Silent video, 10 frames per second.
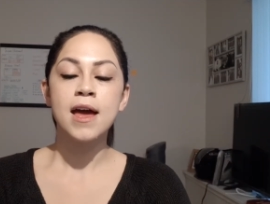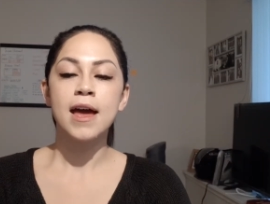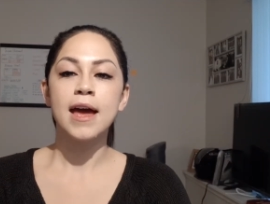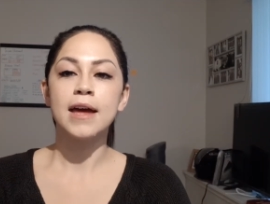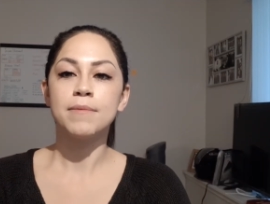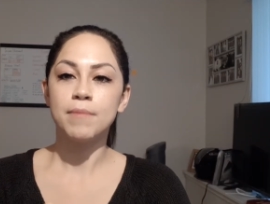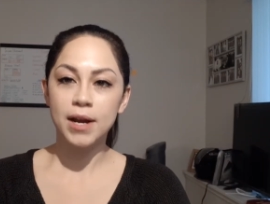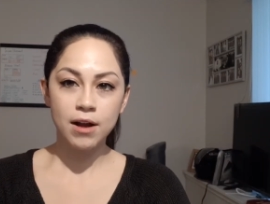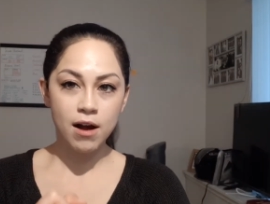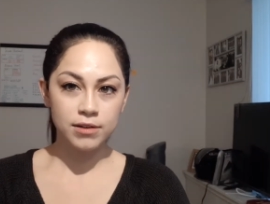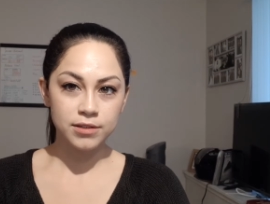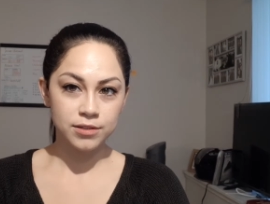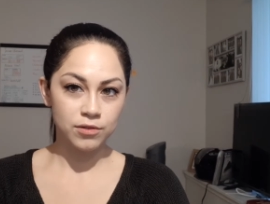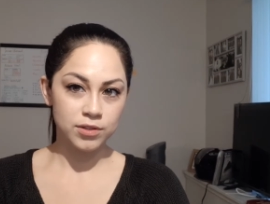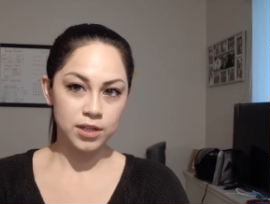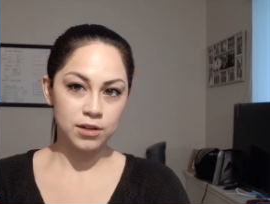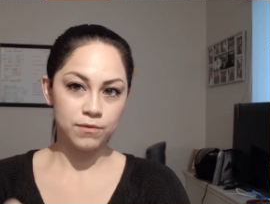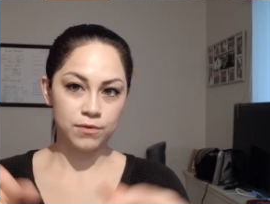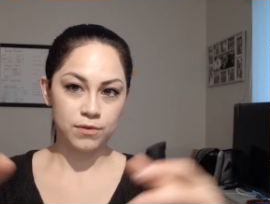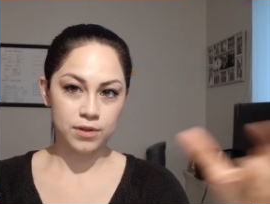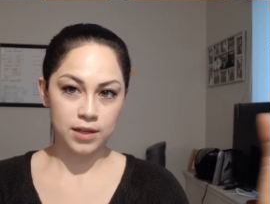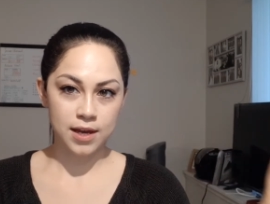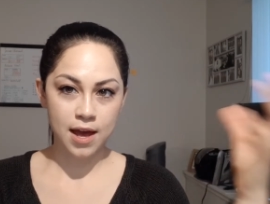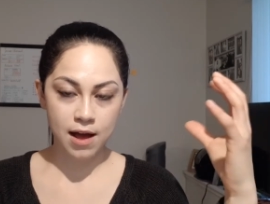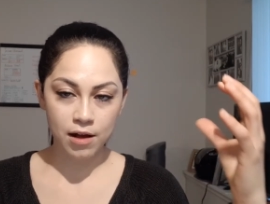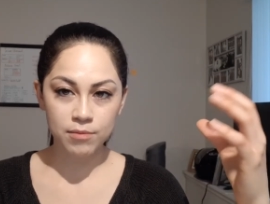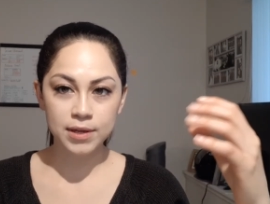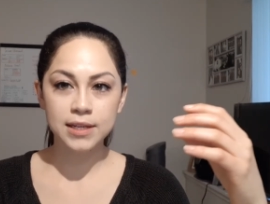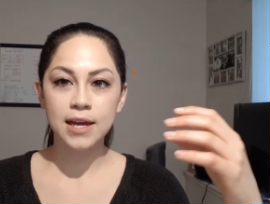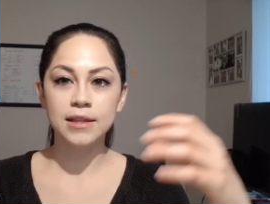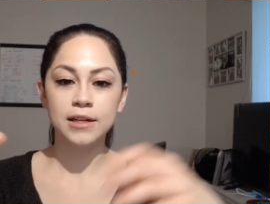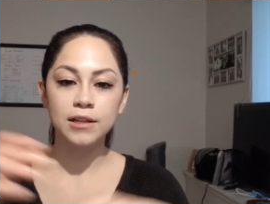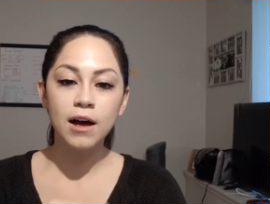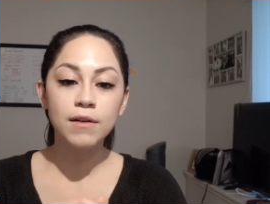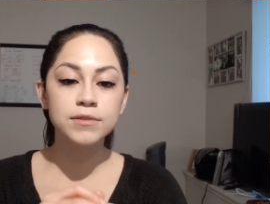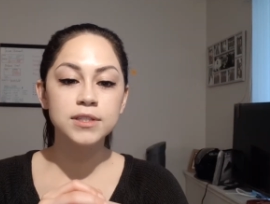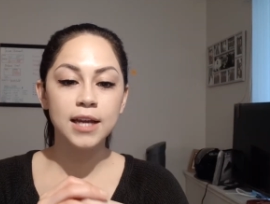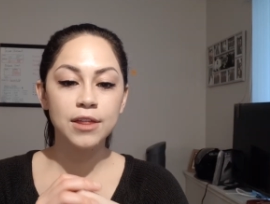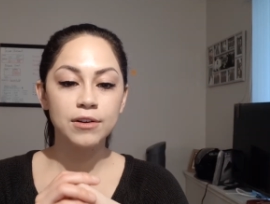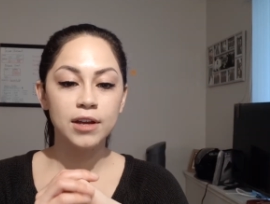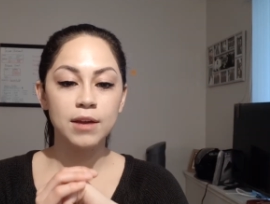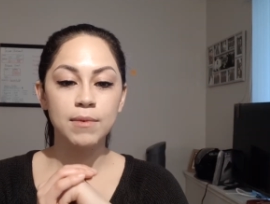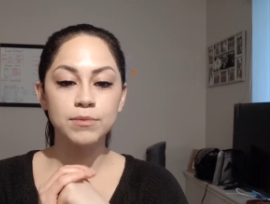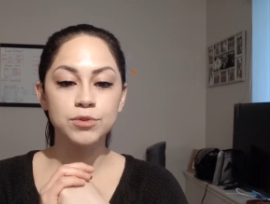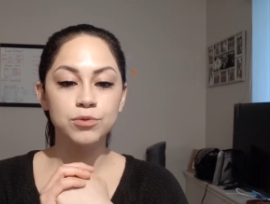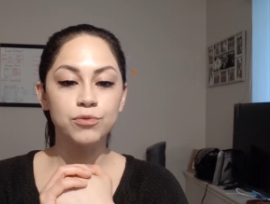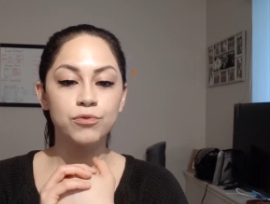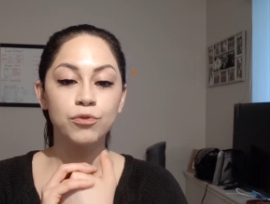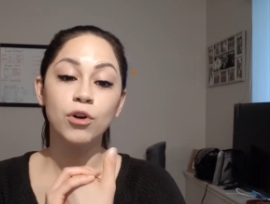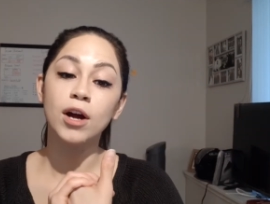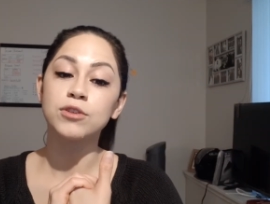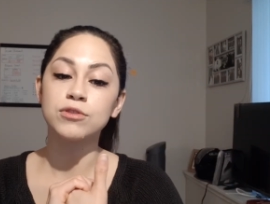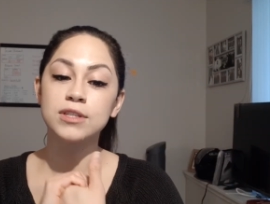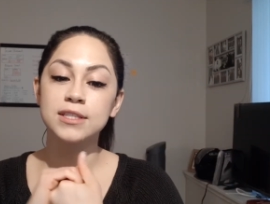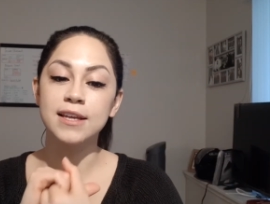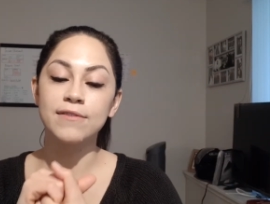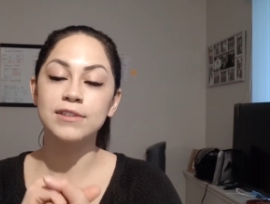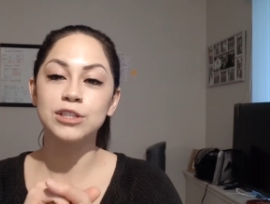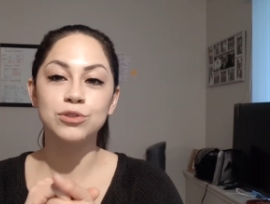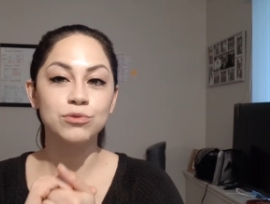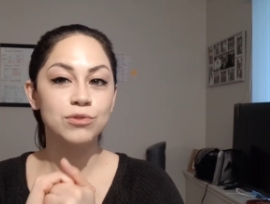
And my cost associated for the helmet and the gloves together came up to four hundred seventy-two